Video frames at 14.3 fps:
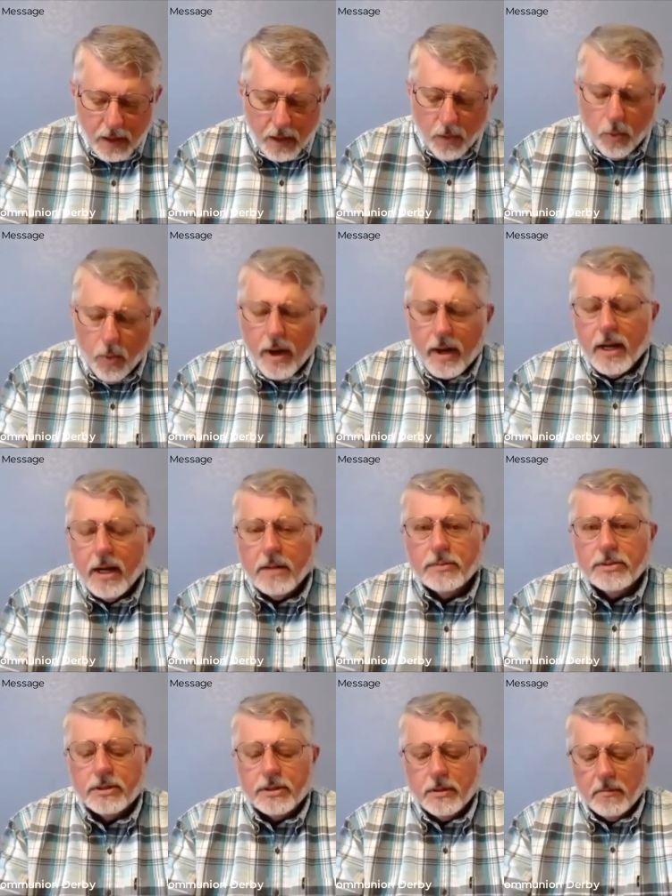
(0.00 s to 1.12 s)
What comes
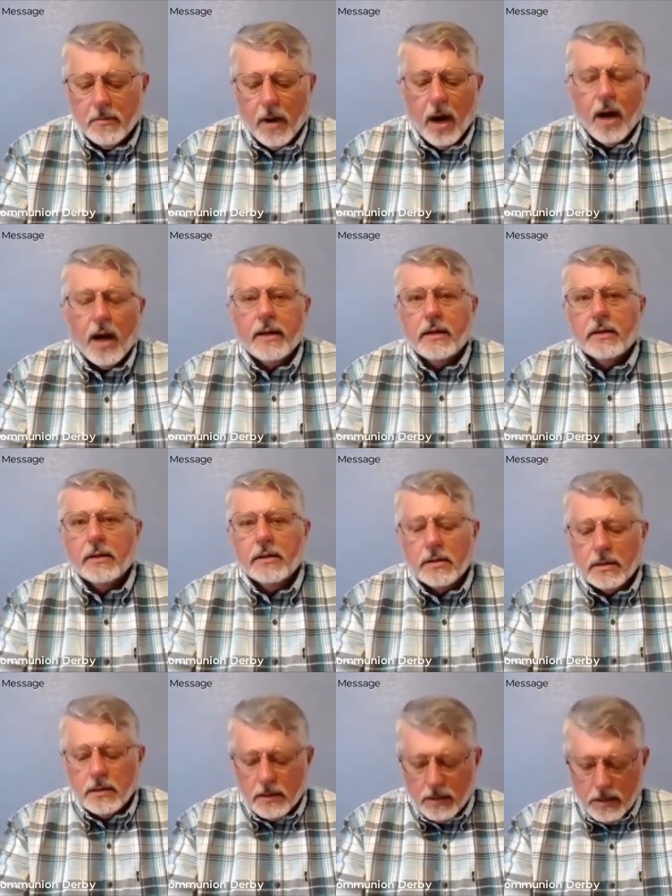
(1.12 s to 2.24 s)
to mind
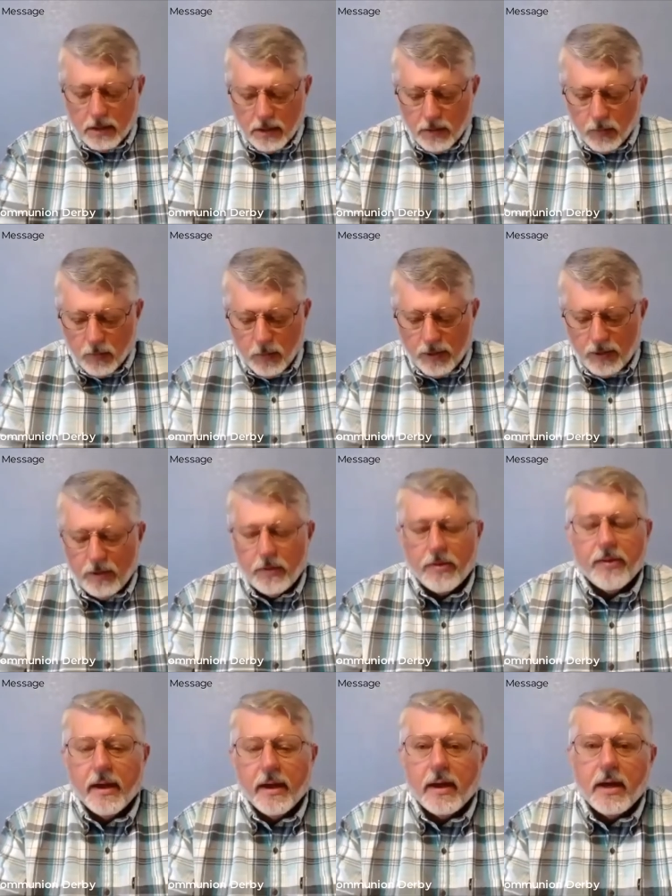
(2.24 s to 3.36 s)
when you
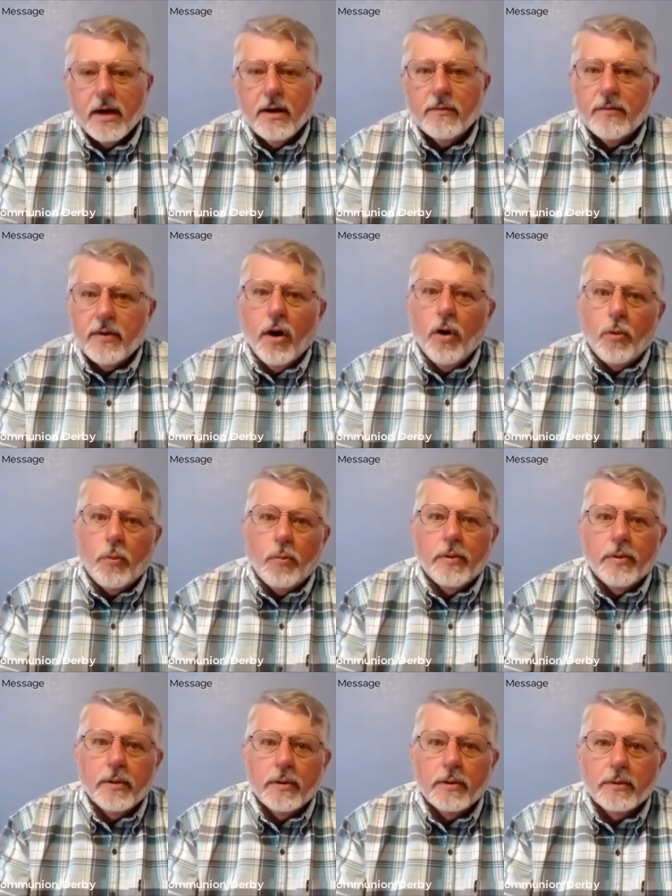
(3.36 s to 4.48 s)
think of hope?
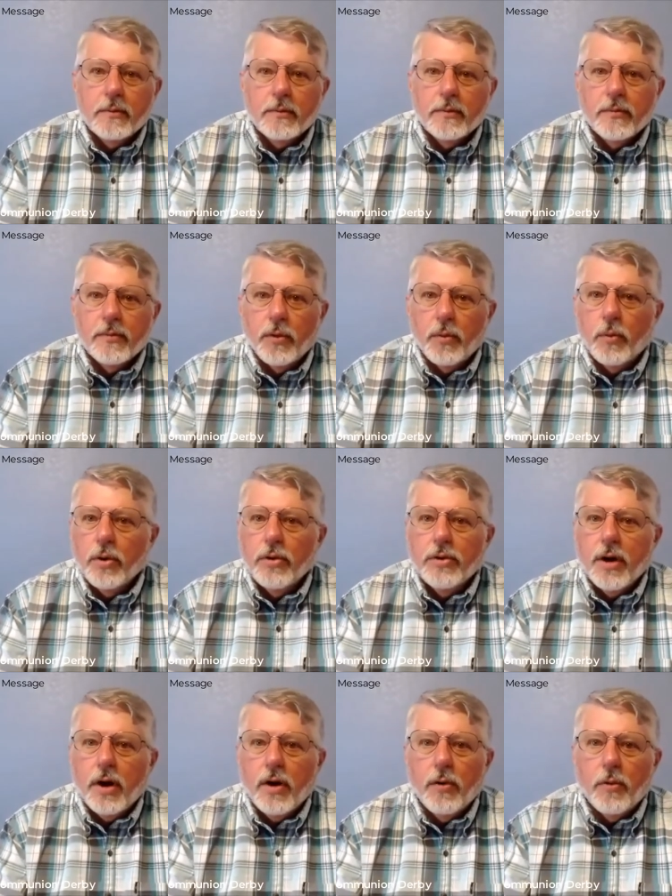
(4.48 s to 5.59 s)
The word
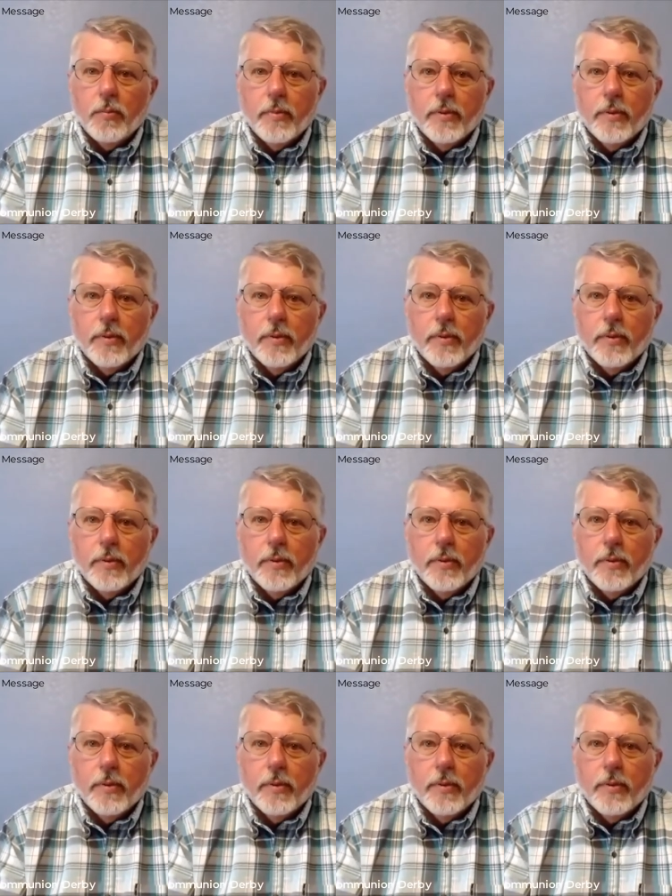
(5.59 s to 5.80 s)
hope.